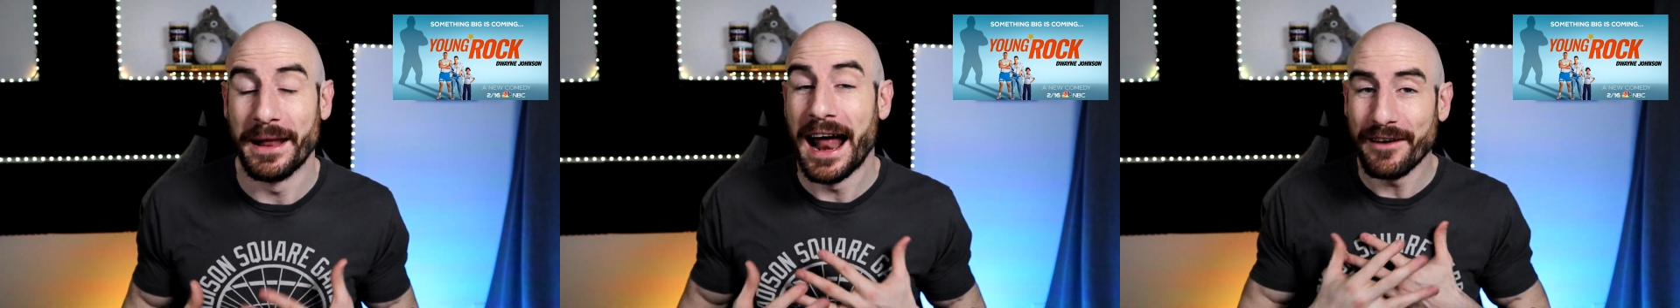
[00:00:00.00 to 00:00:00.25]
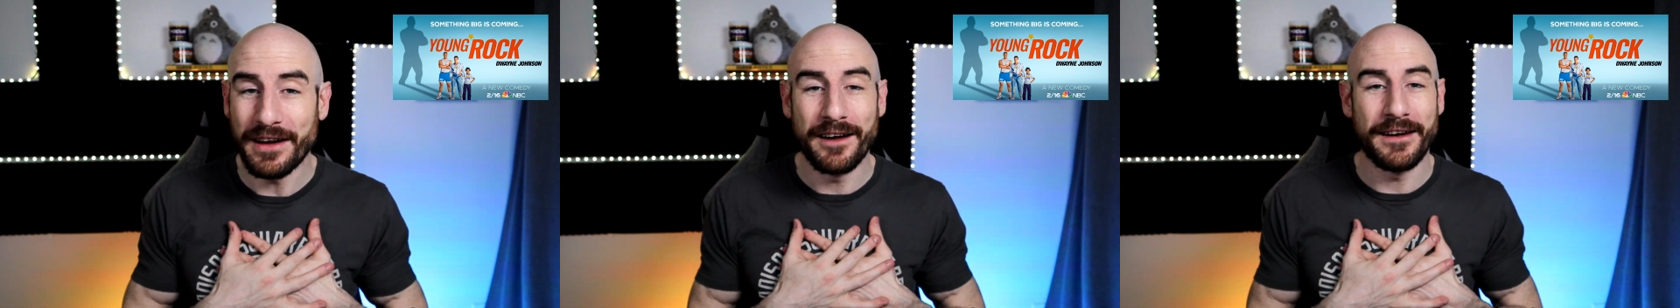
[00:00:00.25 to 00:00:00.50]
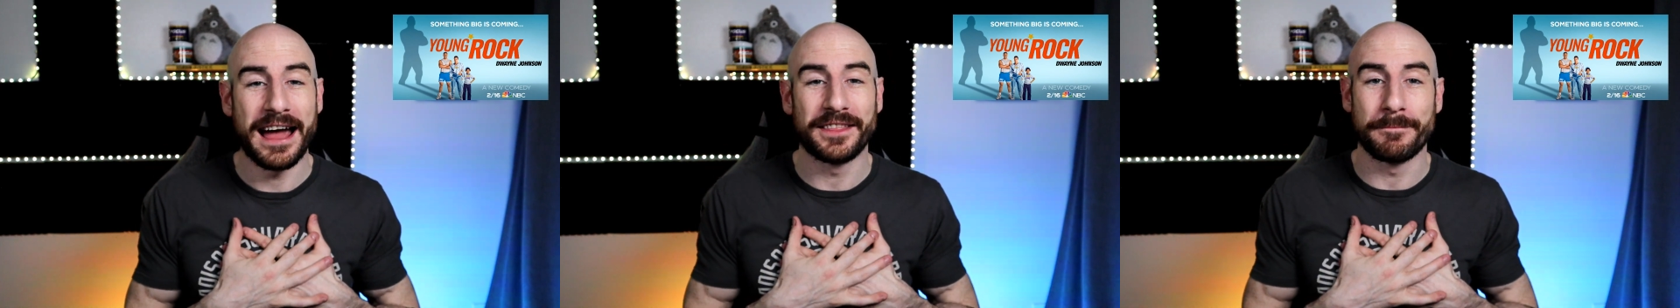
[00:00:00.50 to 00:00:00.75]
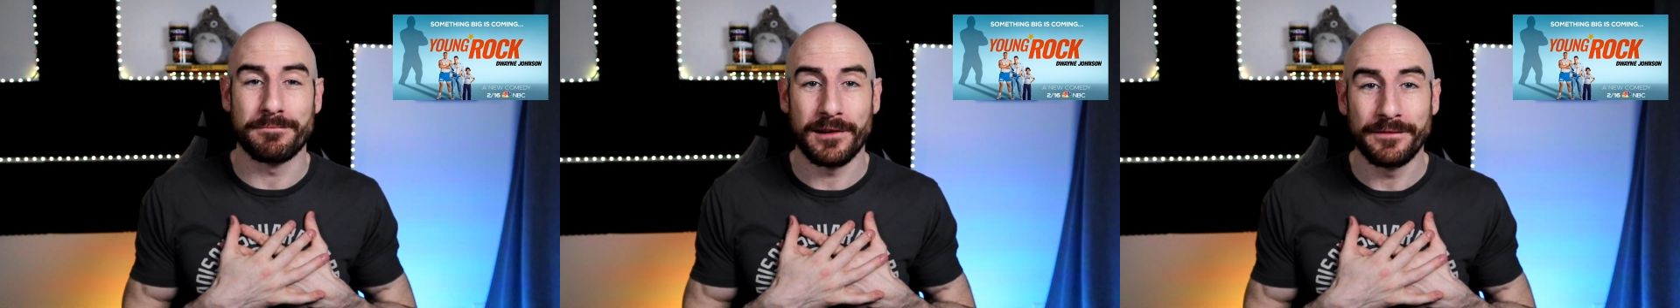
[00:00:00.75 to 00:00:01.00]
And I've had
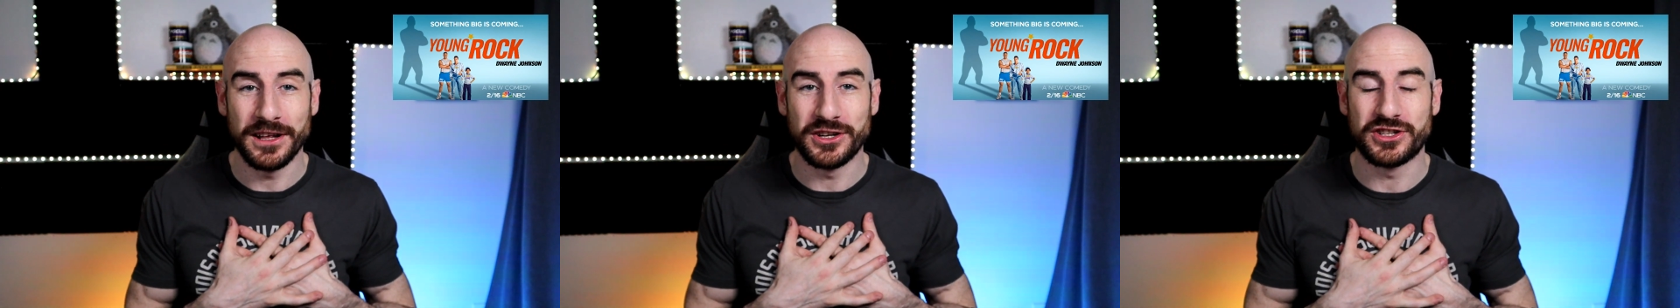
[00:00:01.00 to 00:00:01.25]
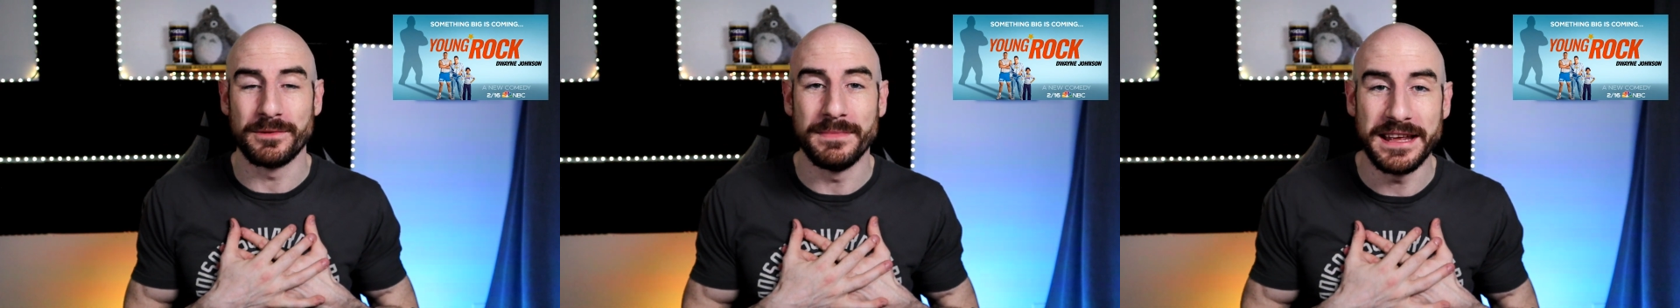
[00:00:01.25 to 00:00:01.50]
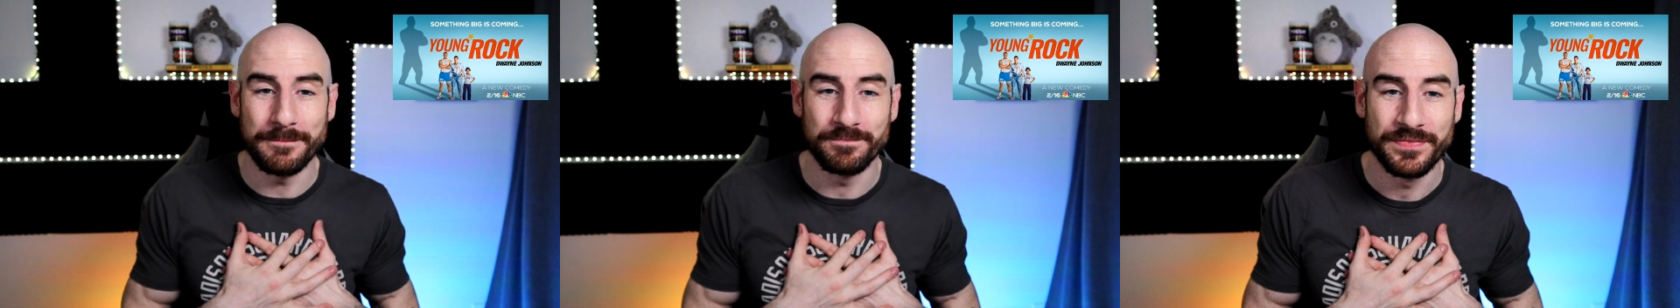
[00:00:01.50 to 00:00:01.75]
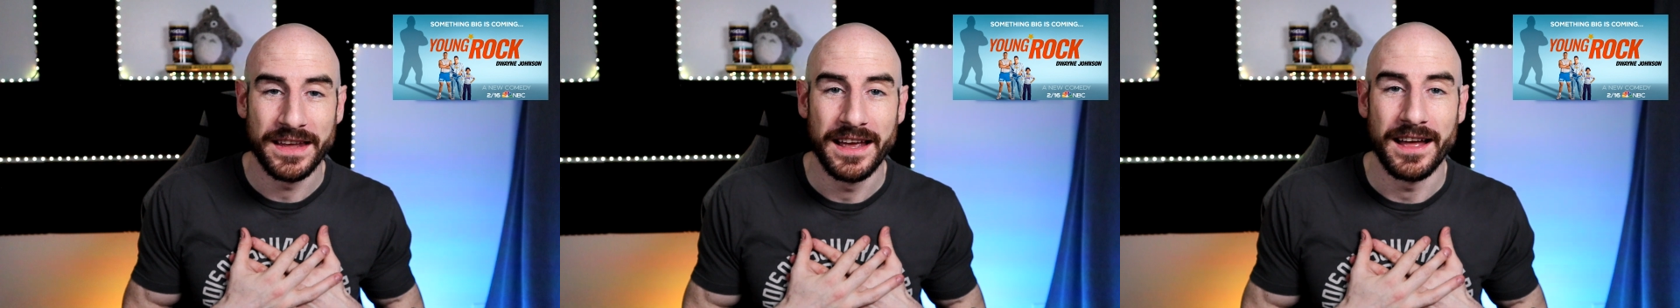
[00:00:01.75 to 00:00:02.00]
the privilege to meet
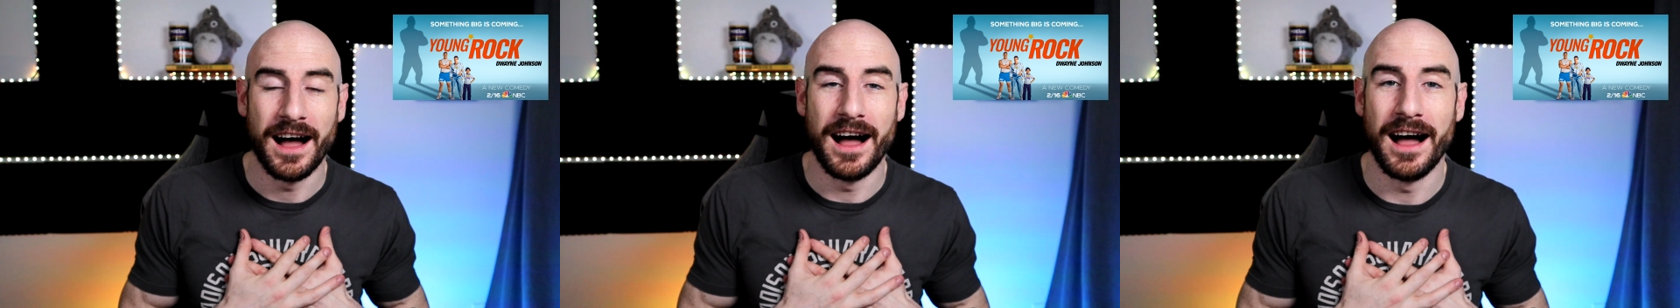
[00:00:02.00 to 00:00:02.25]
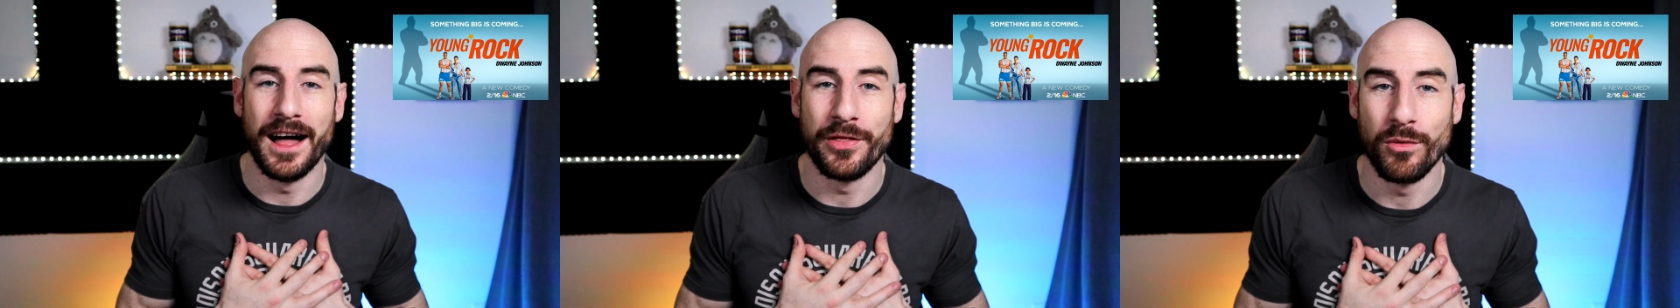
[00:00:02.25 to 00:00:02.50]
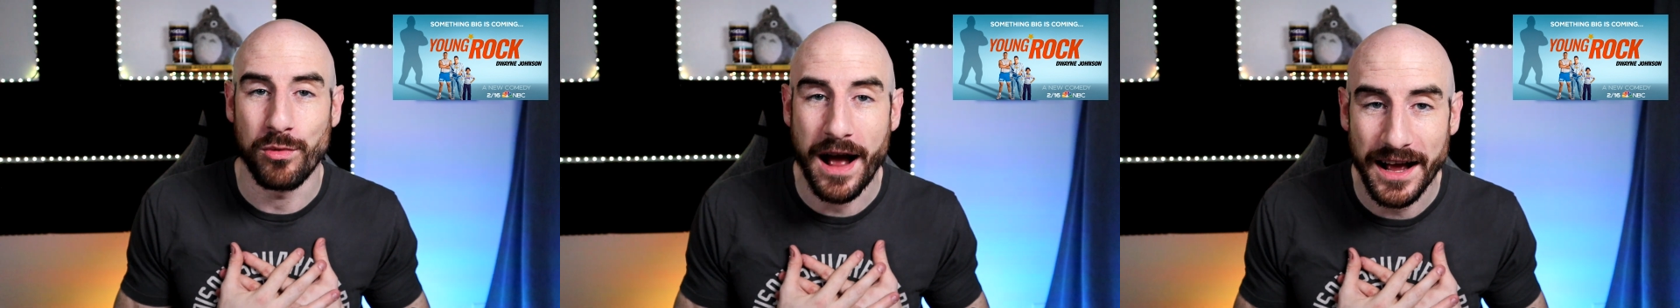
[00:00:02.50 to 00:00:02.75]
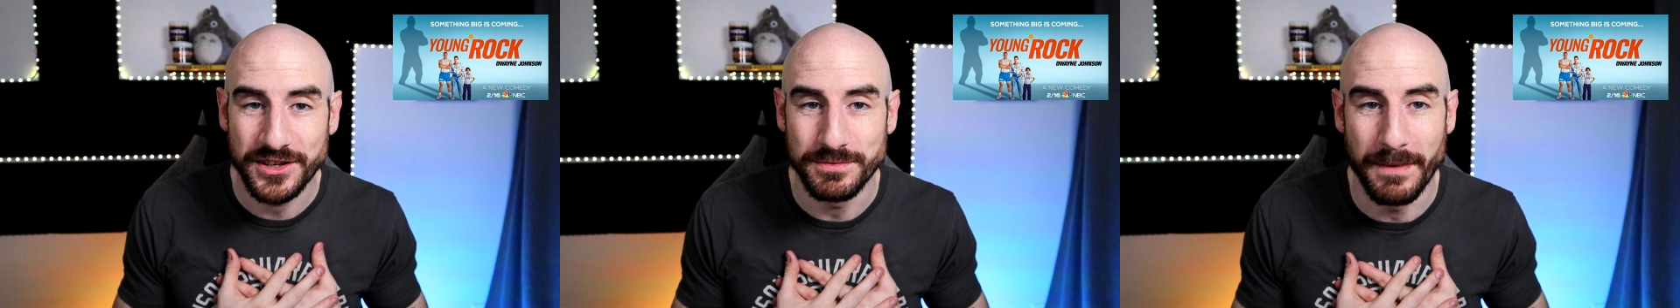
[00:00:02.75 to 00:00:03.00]
The
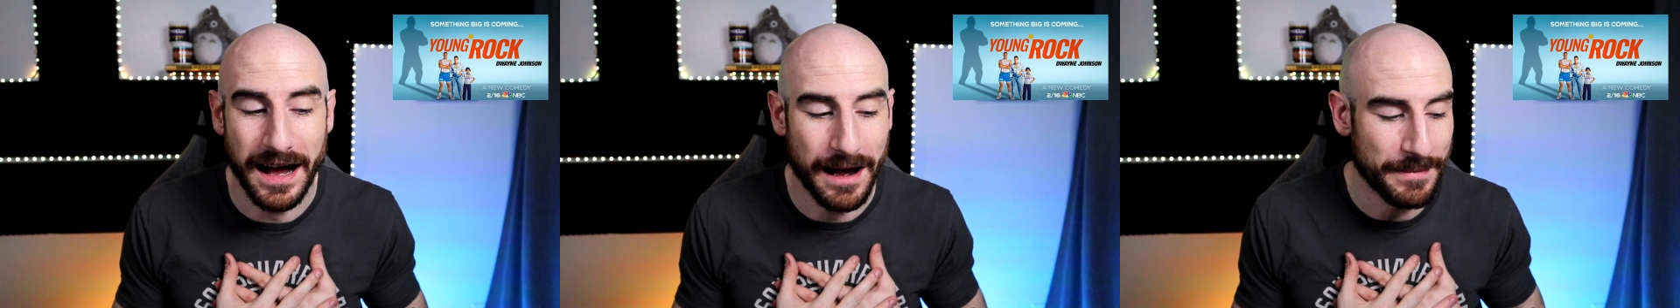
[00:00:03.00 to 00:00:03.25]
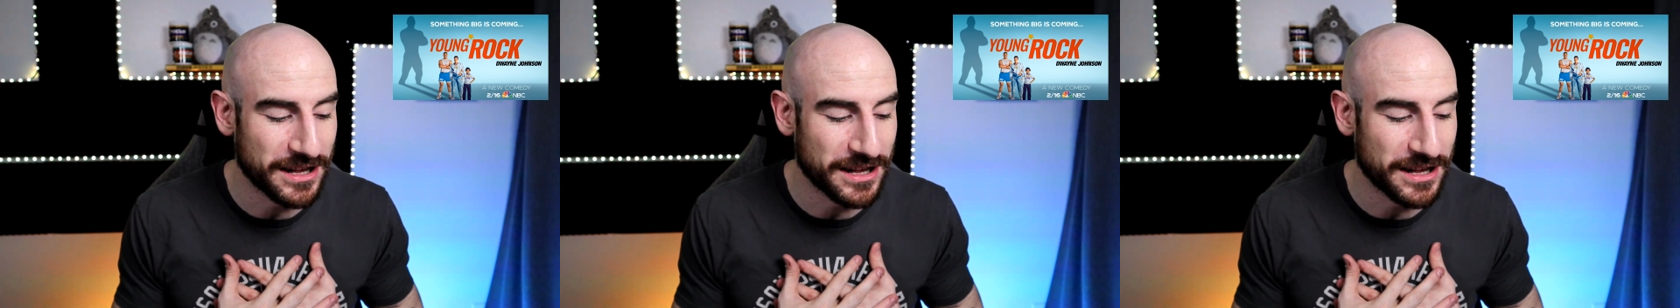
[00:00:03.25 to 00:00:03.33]
Rock's mom,